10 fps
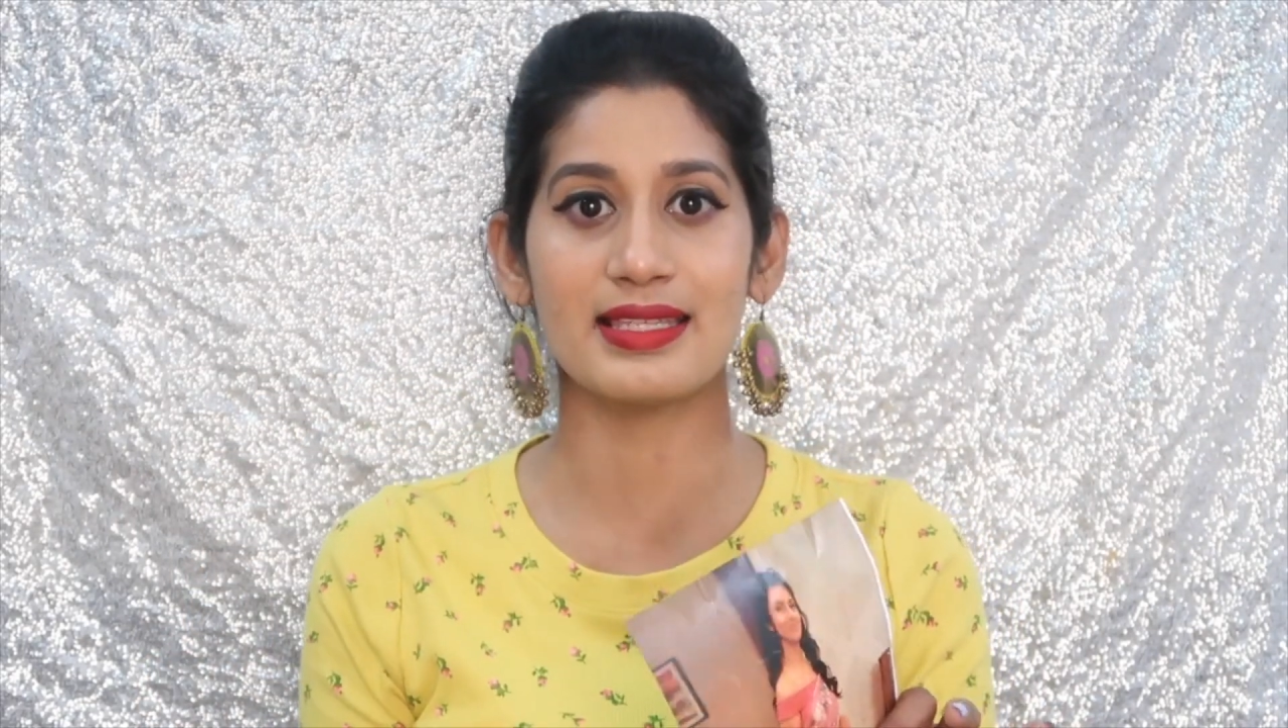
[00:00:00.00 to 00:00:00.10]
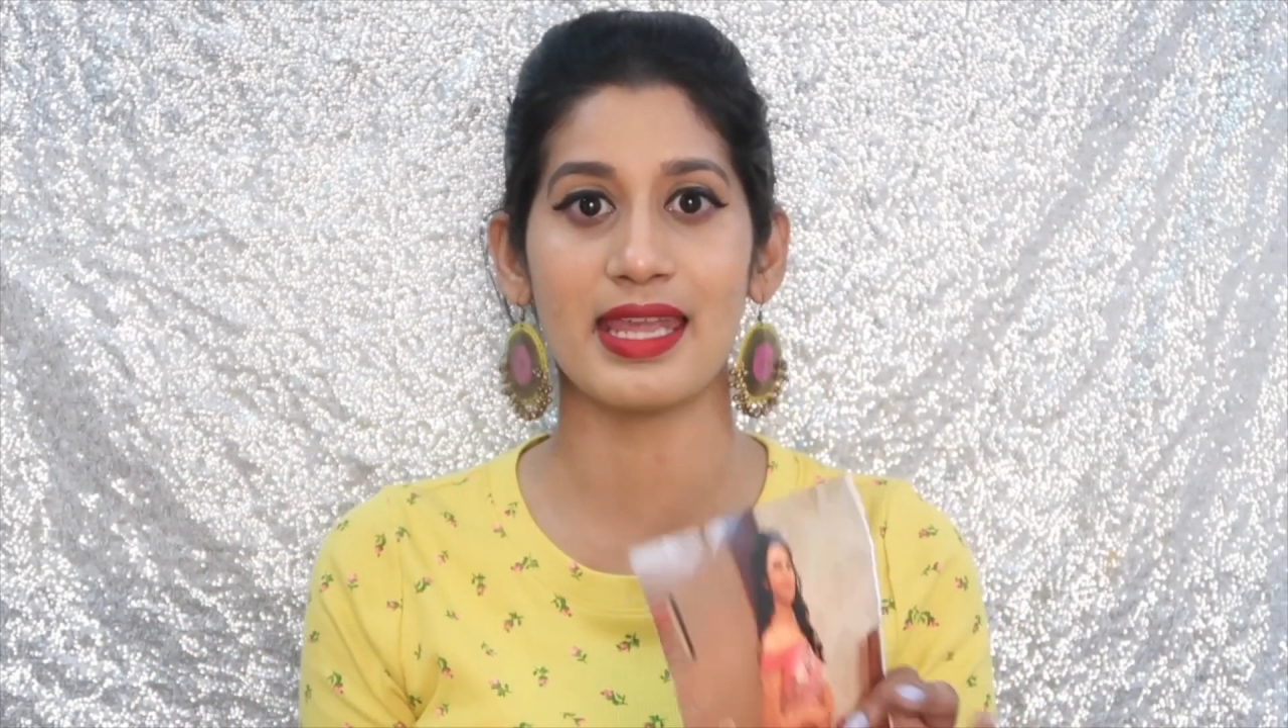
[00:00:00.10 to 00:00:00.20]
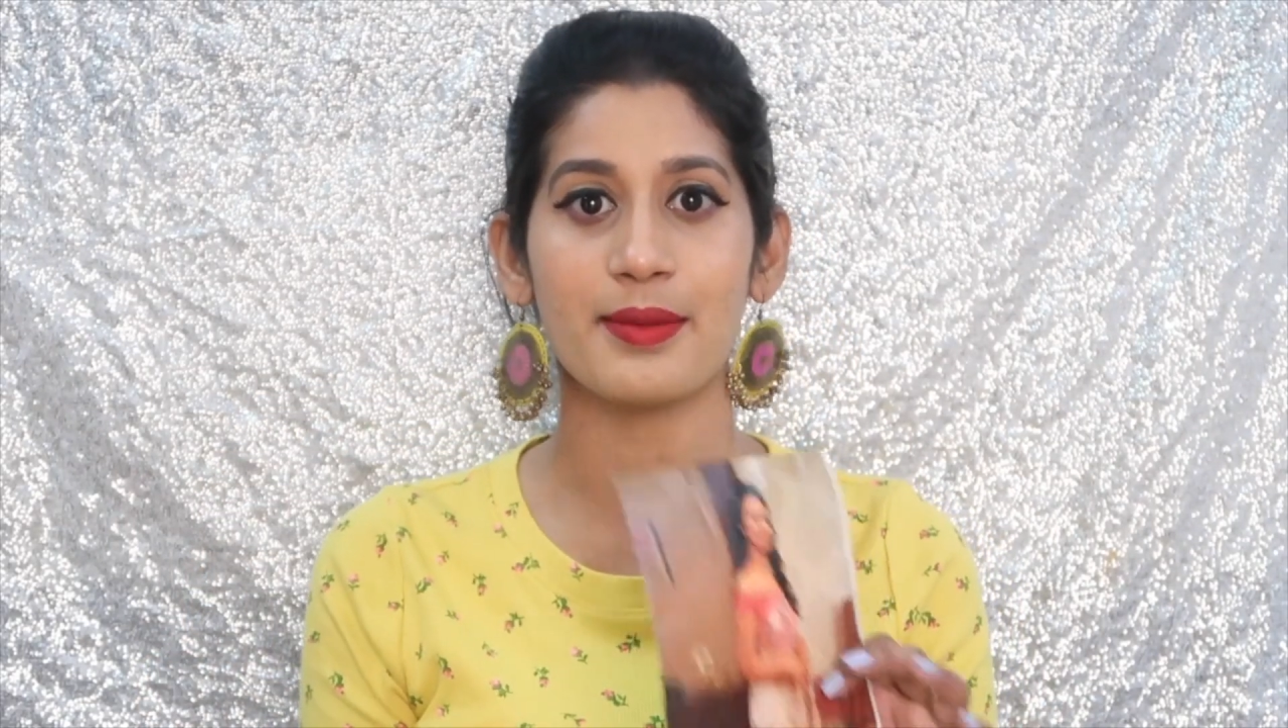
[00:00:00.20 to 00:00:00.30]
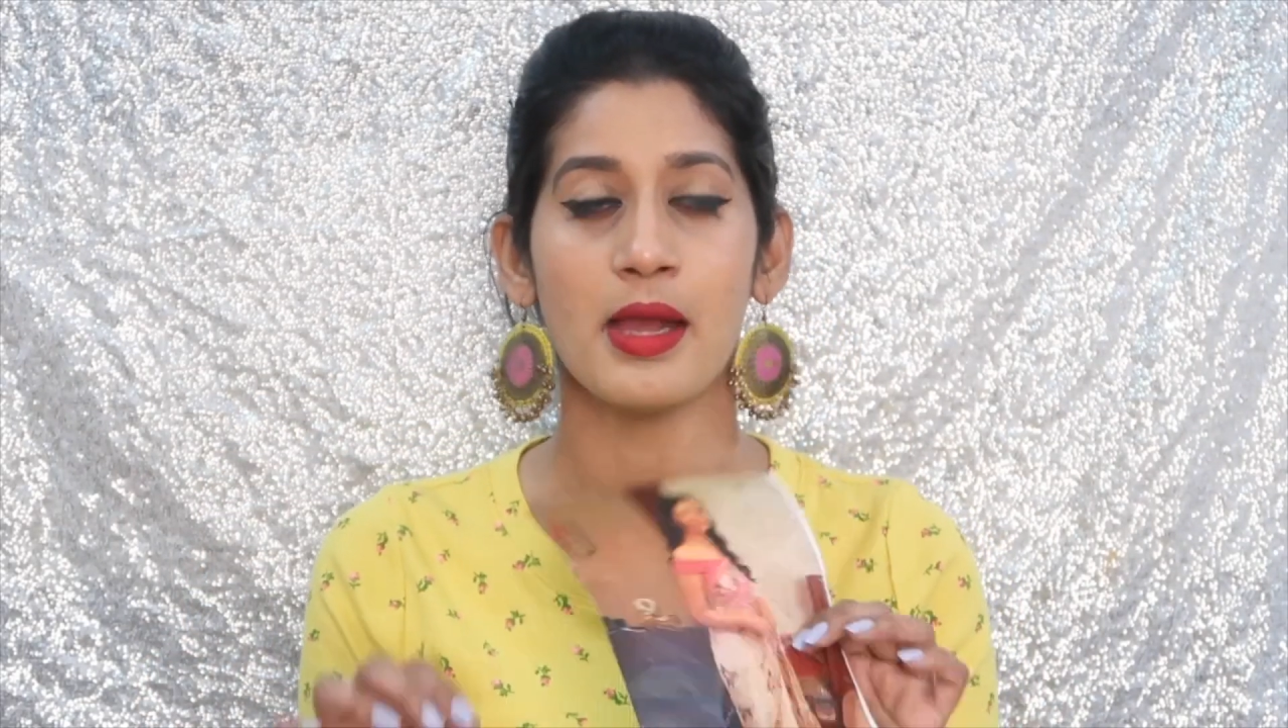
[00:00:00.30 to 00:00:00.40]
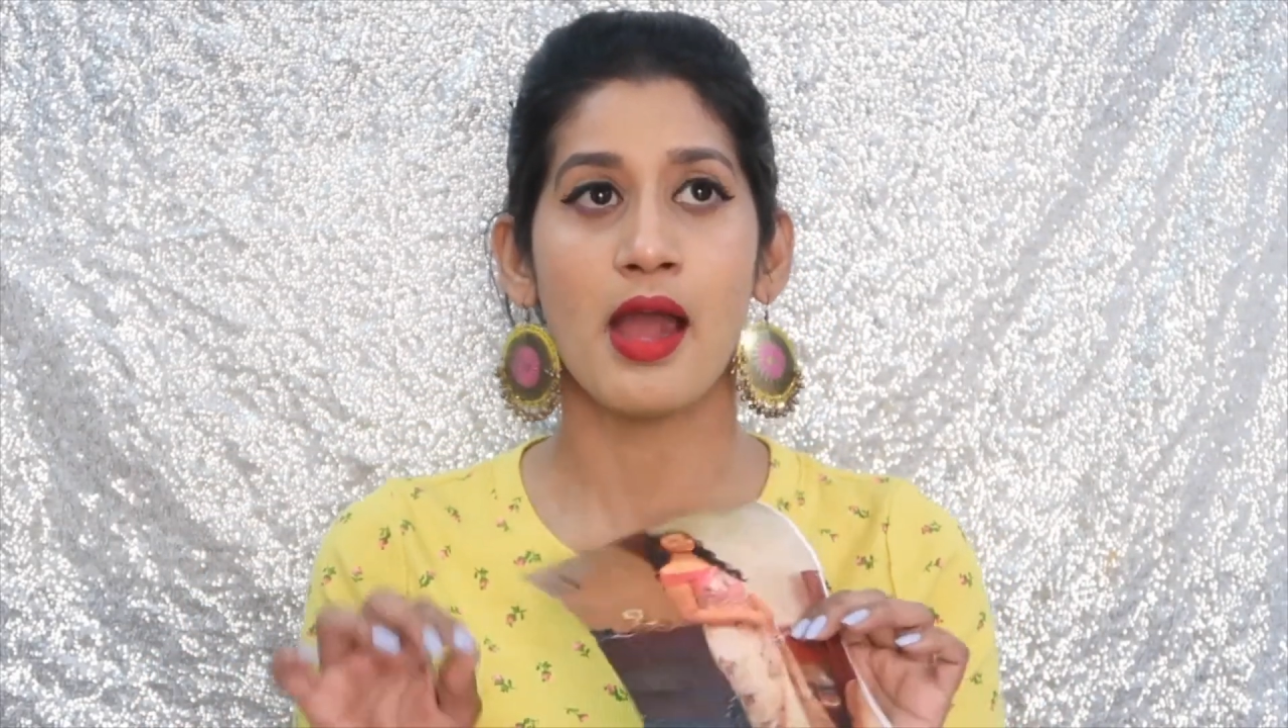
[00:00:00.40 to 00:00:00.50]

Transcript: same,